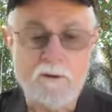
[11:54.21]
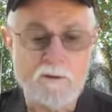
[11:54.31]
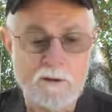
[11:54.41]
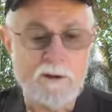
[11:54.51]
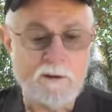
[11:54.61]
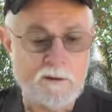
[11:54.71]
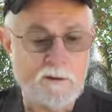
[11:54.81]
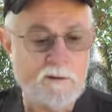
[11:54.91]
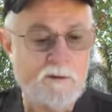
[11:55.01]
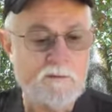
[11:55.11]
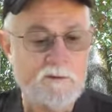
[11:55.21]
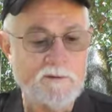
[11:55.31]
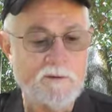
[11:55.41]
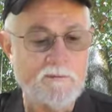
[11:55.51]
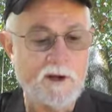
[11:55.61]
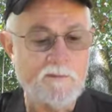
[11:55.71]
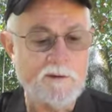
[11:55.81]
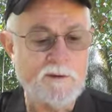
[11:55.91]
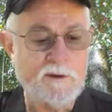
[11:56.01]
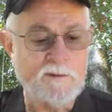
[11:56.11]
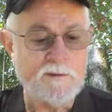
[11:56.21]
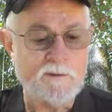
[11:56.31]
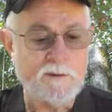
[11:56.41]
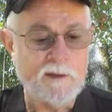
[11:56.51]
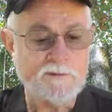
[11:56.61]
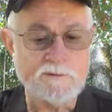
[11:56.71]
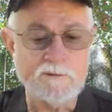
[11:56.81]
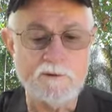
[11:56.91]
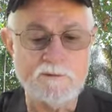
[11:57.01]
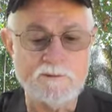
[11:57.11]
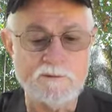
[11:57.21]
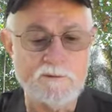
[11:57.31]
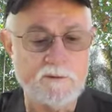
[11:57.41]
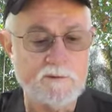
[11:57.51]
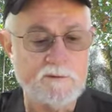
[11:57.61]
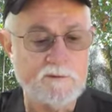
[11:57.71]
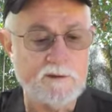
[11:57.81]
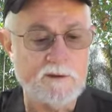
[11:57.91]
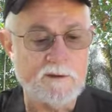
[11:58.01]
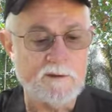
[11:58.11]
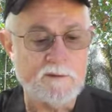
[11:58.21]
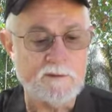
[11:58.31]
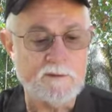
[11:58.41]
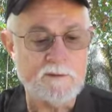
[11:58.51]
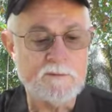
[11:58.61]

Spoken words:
Okay, yeah, well, you probably need to. Those two are needed here.